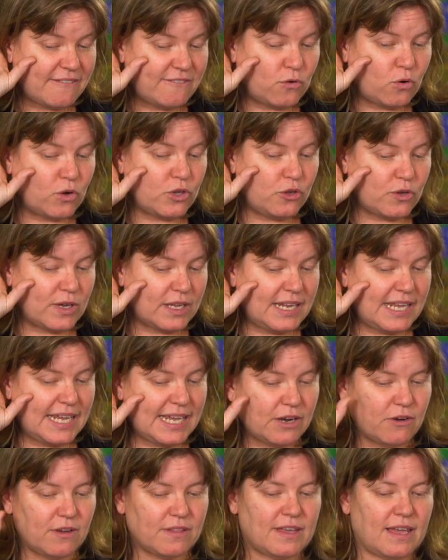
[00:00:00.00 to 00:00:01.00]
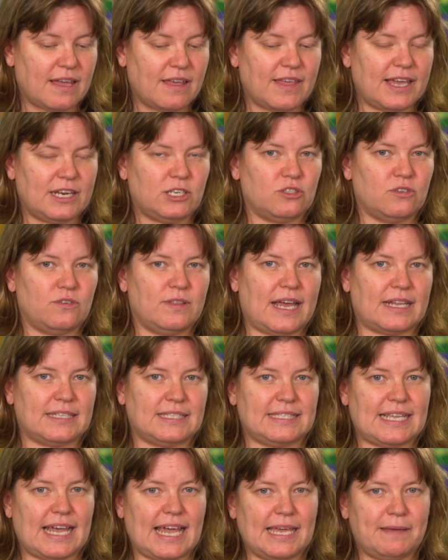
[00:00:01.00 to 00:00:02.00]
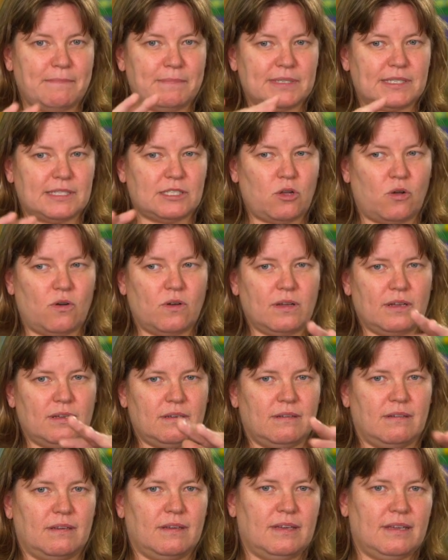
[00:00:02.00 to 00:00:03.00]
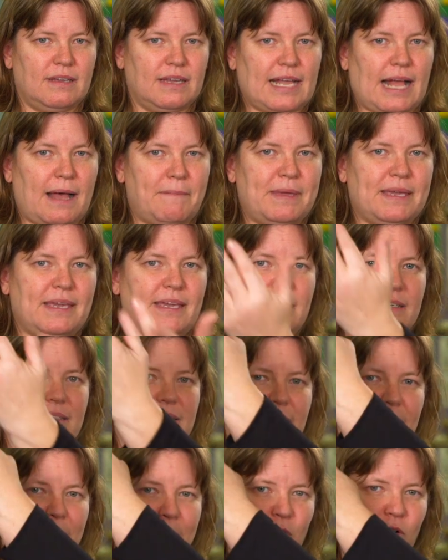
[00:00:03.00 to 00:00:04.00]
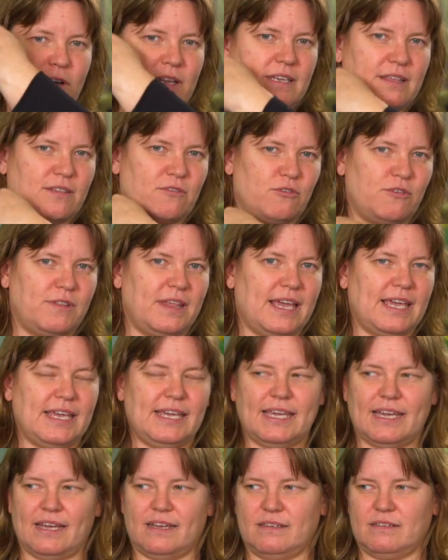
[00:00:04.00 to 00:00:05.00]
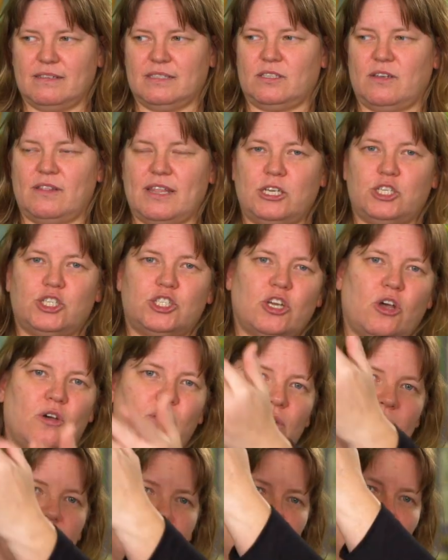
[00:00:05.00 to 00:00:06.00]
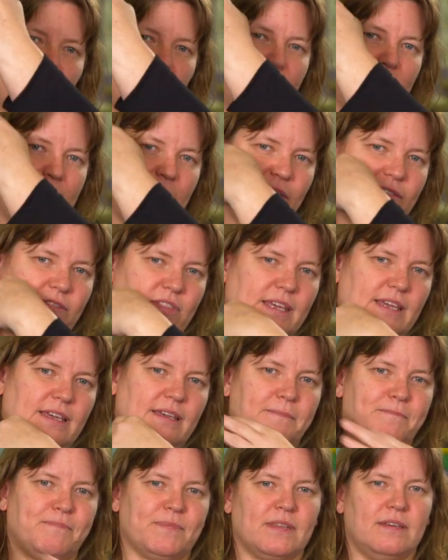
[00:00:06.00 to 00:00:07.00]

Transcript: for you can hear it there, they do that same song coming into their body through their ear. So they show the movement of the